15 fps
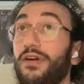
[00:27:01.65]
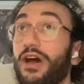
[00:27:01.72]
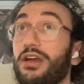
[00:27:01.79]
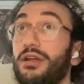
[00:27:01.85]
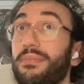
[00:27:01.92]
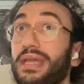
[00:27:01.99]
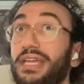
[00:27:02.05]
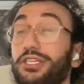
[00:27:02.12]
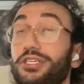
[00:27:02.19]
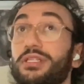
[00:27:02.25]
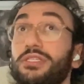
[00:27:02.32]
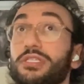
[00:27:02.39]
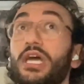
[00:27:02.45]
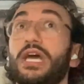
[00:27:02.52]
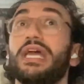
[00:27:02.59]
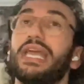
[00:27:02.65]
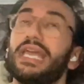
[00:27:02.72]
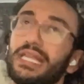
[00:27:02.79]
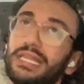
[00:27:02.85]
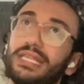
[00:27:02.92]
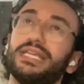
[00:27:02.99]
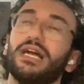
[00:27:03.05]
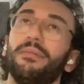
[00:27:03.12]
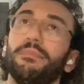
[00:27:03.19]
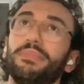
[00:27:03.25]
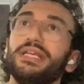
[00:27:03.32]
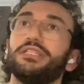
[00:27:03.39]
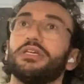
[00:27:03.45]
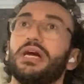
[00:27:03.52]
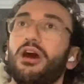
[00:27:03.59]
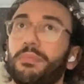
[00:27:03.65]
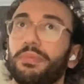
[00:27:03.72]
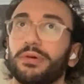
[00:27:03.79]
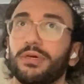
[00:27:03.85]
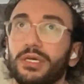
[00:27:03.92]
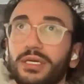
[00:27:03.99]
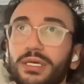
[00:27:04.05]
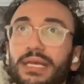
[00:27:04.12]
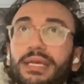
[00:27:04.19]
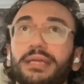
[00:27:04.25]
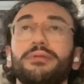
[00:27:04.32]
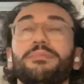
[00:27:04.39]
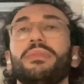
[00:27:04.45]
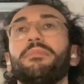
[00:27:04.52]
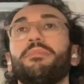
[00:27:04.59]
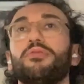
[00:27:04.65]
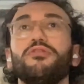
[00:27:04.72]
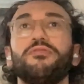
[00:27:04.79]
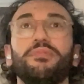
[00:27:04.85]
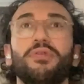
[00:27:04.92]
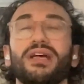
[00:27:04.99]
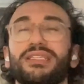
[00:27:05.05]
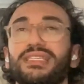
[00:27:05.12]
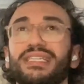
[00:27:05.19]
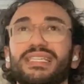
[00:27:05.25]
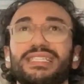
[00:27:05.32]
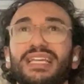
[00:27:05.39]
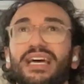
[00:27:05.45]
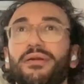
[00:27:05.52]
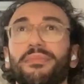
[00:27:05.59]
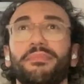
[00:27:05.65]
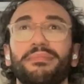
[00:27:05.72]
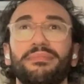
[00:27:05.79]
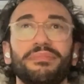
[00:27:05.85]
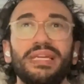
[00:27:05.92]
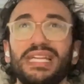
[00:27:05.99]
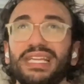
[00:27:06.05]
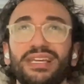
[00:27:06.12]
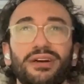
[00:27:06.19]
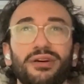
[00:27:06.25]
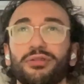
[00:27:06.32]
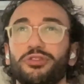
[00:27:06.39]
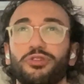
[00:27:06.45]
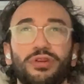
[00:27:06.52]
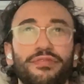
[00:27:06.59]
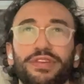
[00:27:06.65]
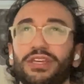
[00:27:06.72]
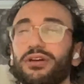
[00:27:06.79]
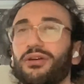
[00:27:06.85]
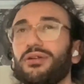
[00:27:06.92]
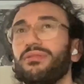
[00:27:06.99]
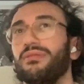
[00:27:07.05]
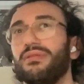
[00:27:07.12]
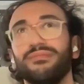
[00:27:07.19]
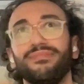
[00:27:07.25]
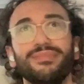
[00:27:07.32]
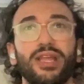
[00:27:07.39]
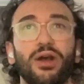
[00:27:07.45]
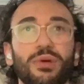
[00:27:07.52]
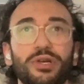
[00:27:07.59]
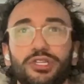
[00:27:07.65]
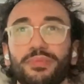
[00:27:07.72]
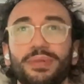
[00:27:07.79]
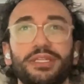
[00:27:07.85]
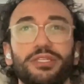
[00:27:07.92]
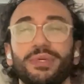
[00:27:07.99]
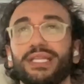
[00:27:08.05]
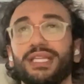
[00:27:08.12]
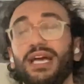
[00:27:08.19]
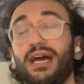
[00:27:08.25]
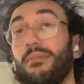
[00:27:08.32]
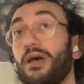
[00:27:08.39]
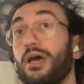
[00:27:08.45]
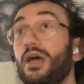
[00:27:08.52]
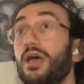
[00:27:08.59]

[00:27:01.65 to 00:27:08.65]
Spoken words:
automations in the company to help improve processes that are menial, trivial. No one should be doing them.